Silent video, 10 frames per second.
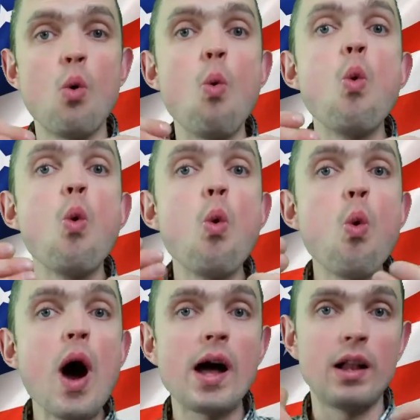
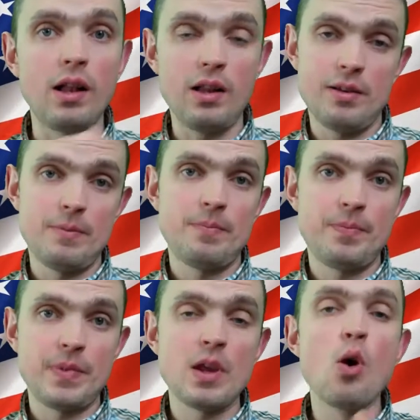Well,
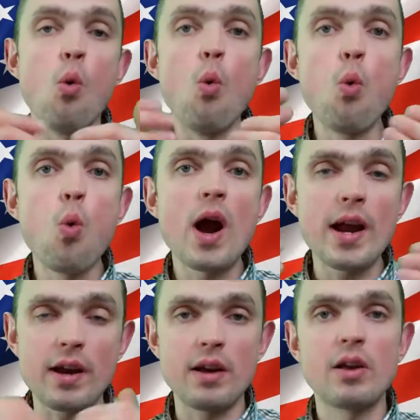
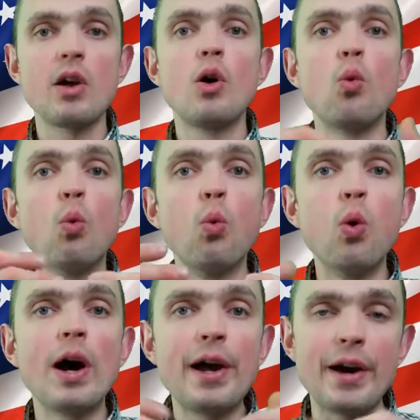when,
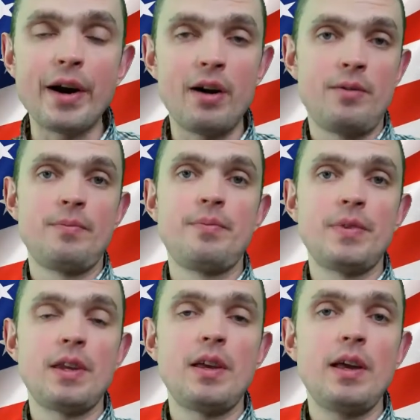where,
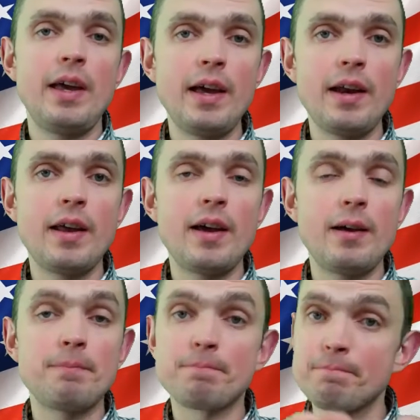and
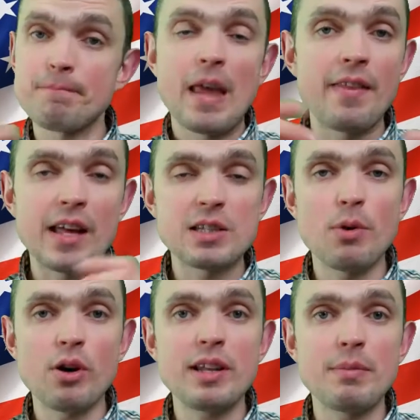uh, that's
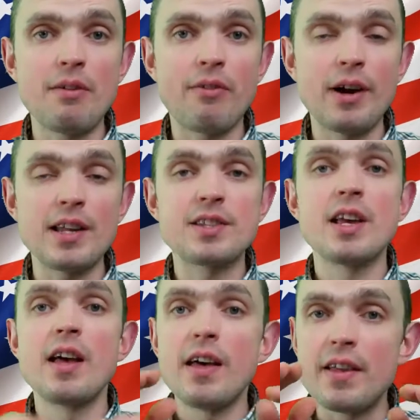about it, my
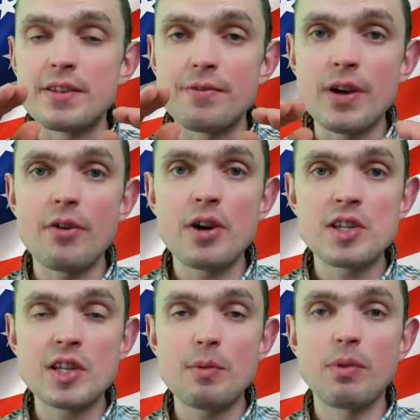friends. It's very
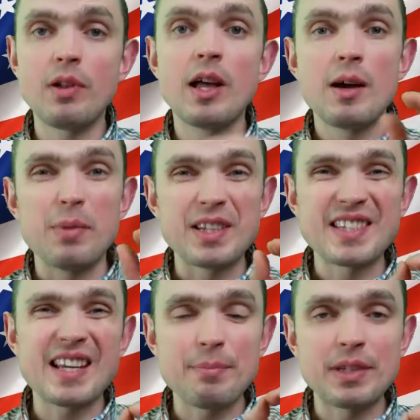simple, but
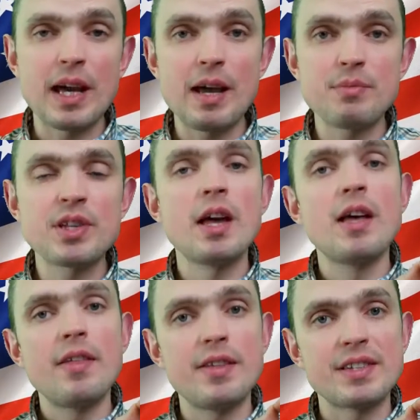sometimes
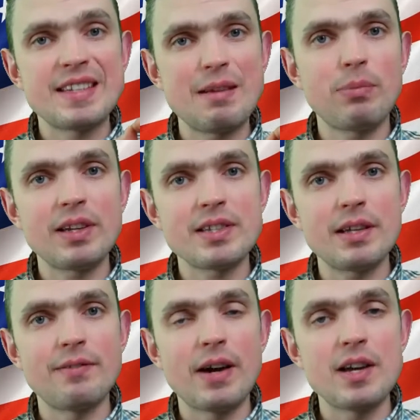the simplest
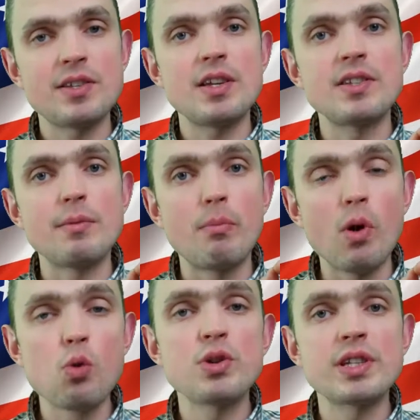advice is the
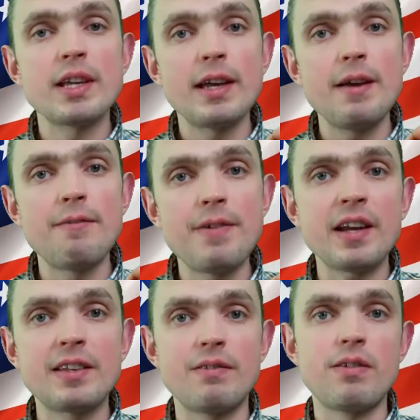most
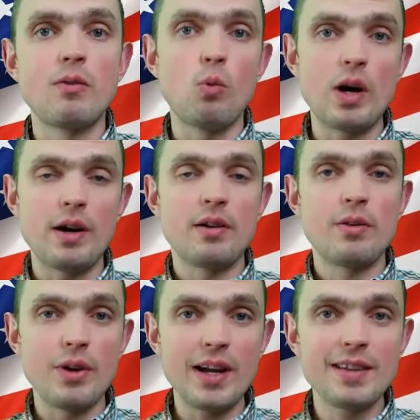effective one,
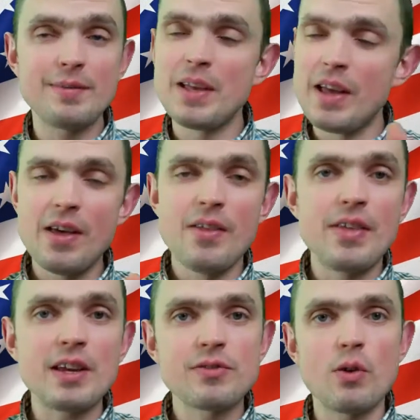right?
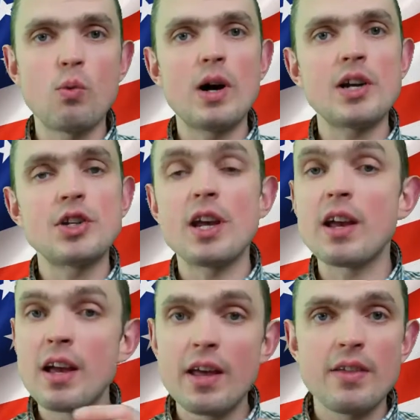Thanks for
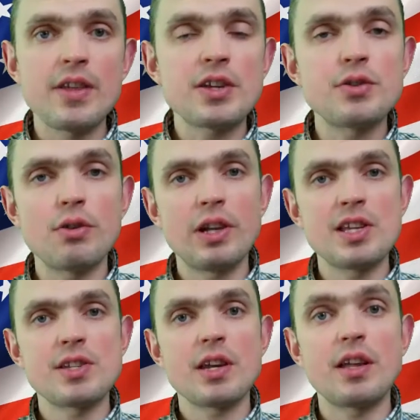watching, thanks for
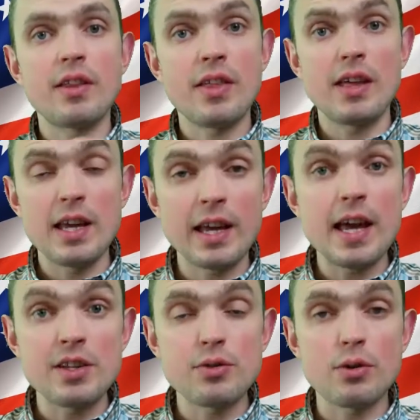listening, and in
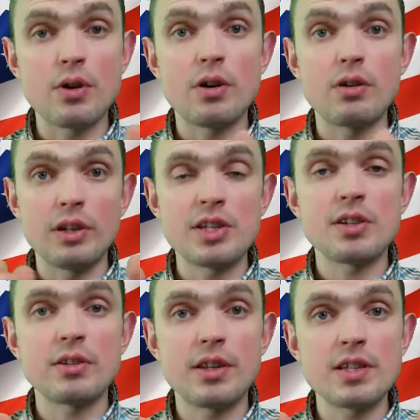case you're
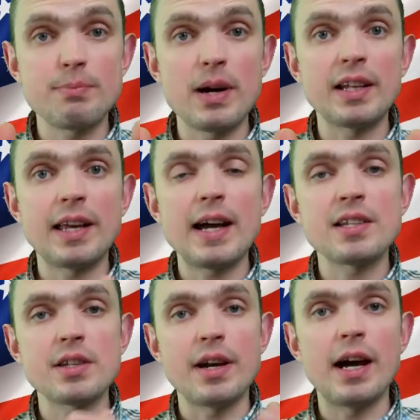listening to this
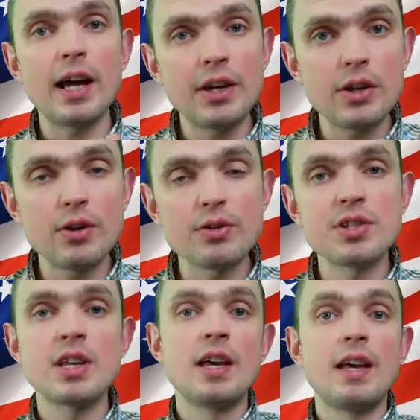podcast on
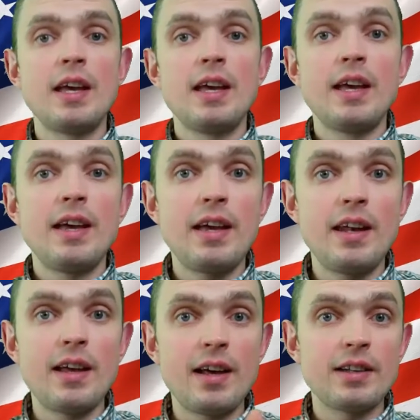iTunes,
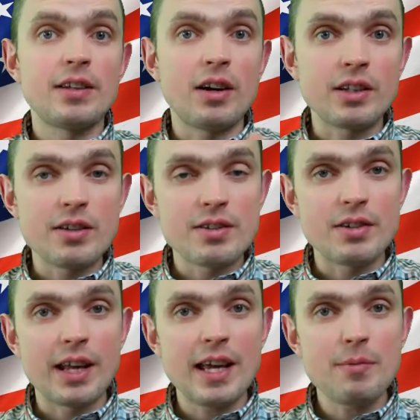and uh, talk to you
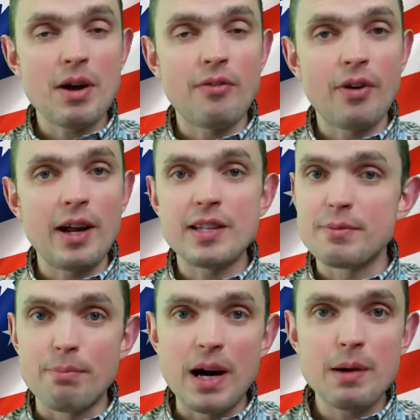soon again, my friends.
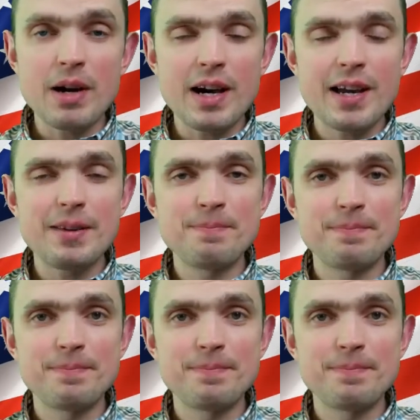Bye bye.